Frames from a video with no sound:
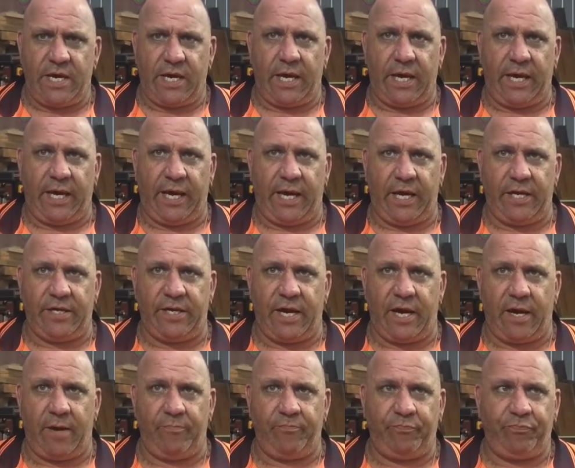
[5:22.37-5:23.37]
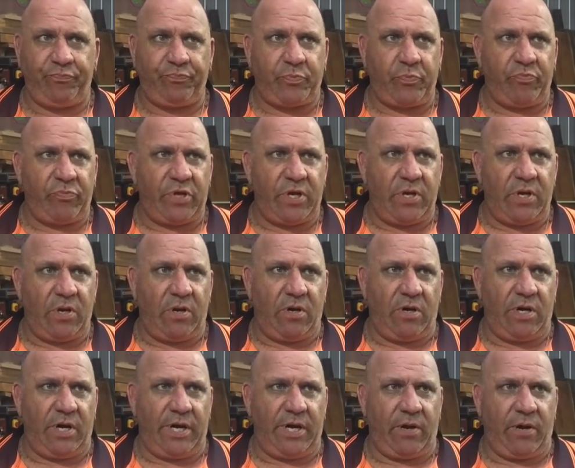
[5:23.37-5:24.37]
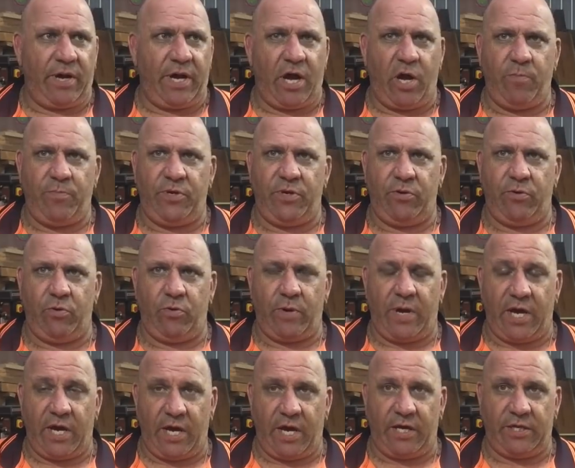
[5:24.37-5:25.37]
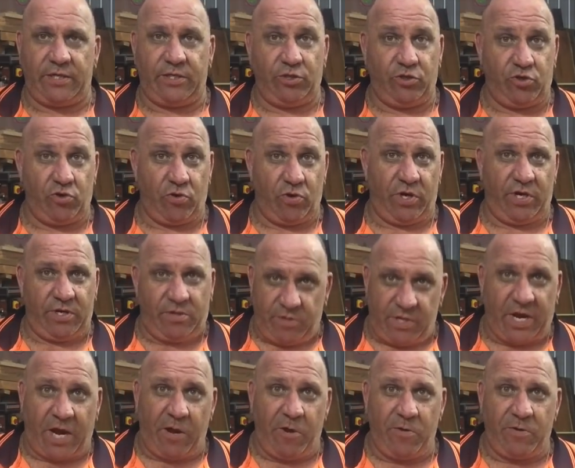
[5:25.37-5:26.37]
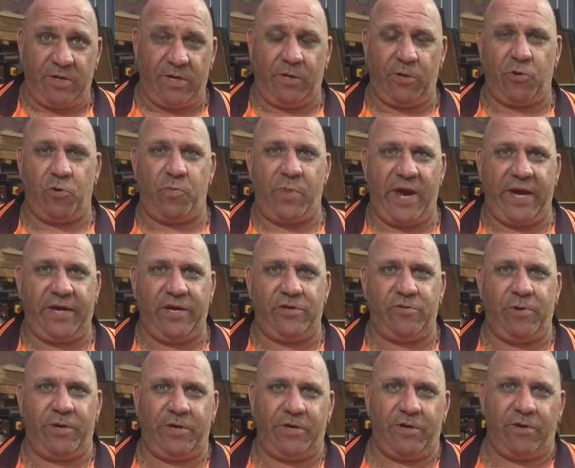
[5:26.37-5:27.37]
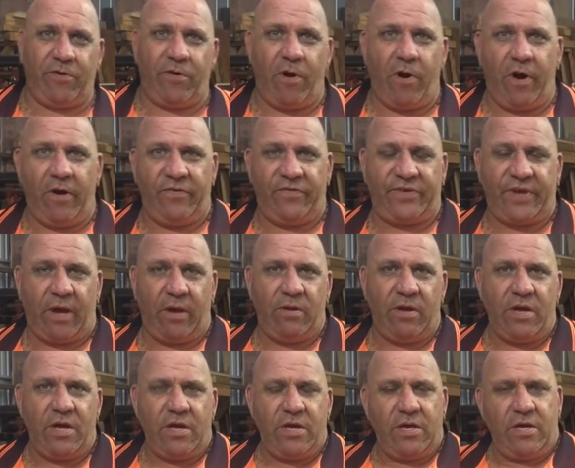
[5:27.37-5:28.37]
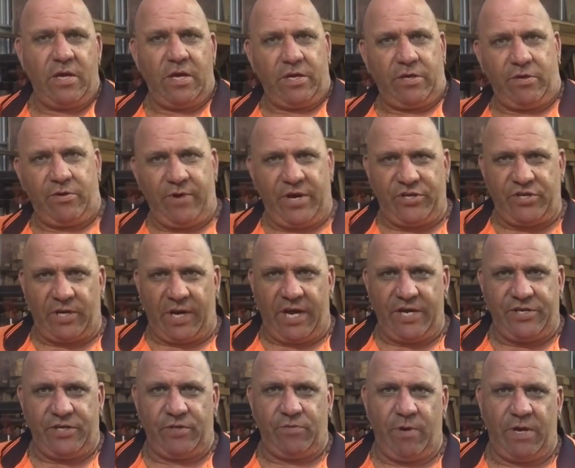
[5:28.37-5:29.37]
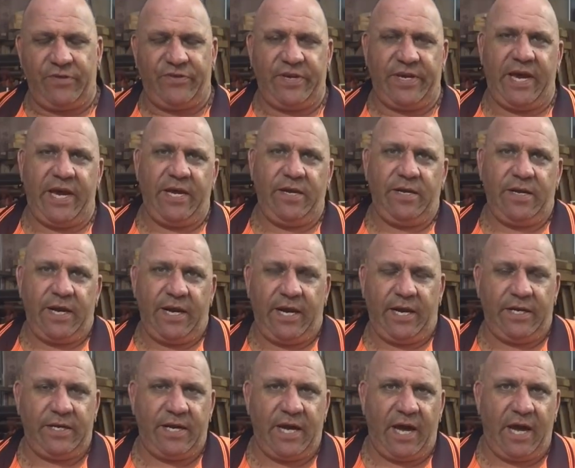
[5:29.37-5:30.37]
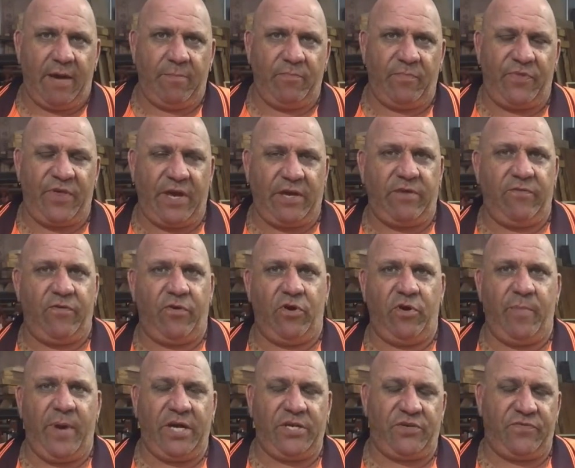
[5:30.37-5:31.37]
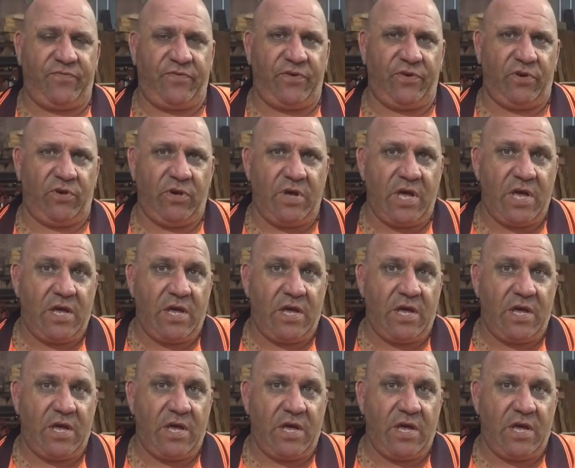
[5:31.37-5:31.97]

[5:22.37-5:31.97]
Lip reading: And I hope you enjoy, you know, the little package when it arrives. So congratulations once again, and thank you very much for